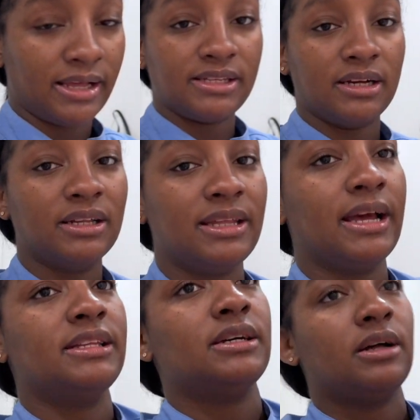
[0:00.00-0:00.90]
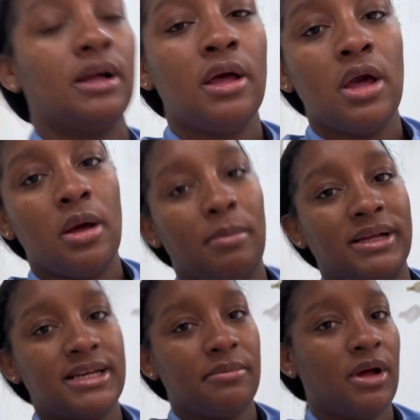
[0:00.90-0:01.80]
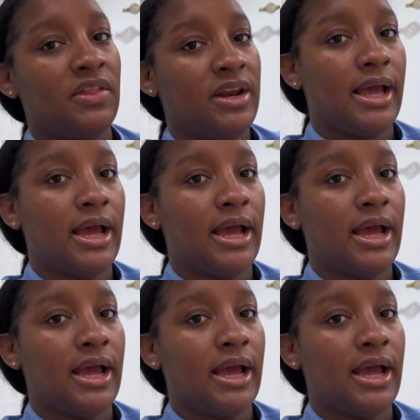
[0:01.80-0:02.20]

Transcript: It's a good thing I took my time the other